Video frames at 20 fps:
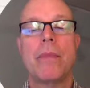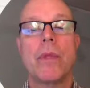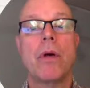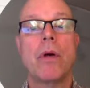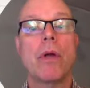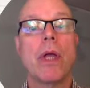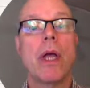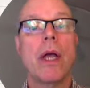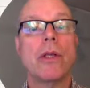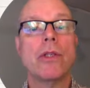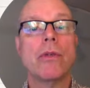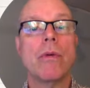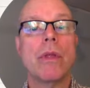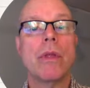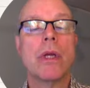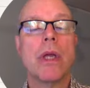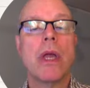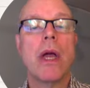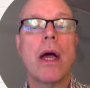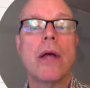Okay, so on
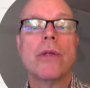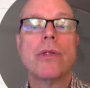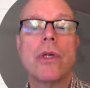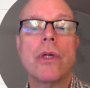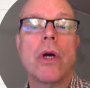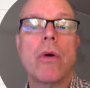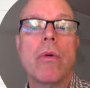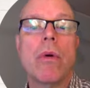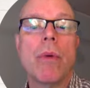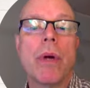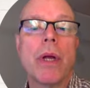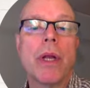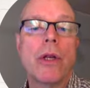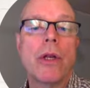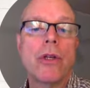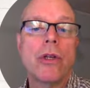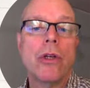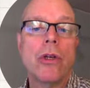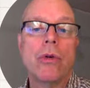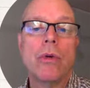the Casio, what we're going to
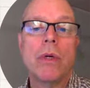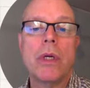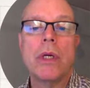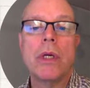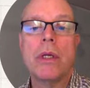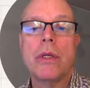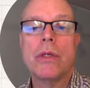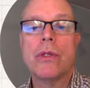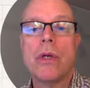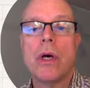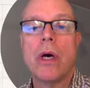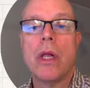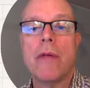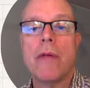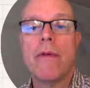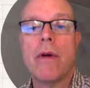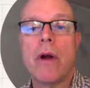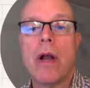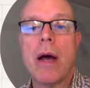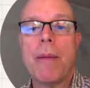do is all
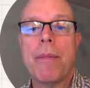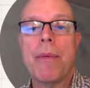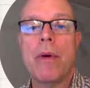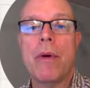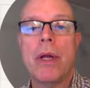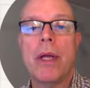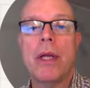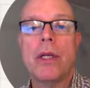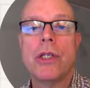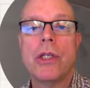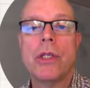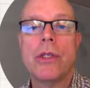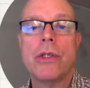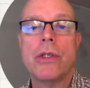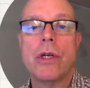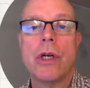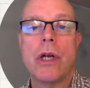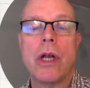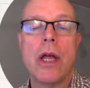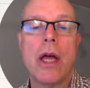of our operations
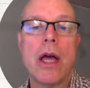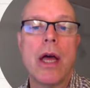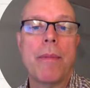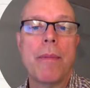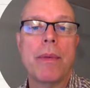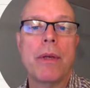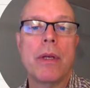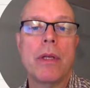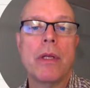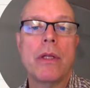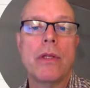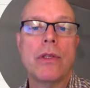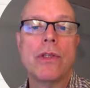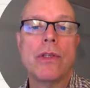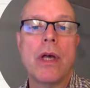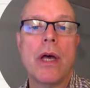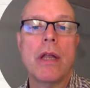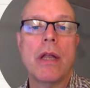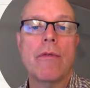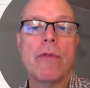are going to happen
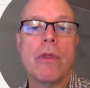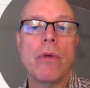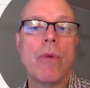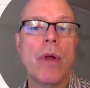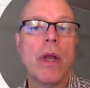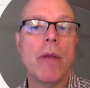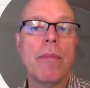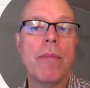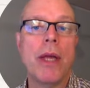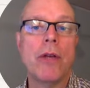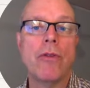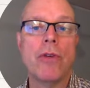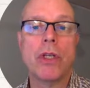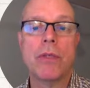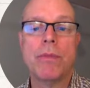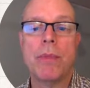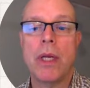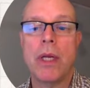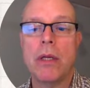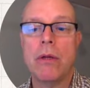inside of the Run
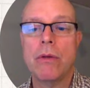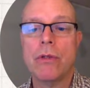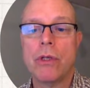Matrix menu,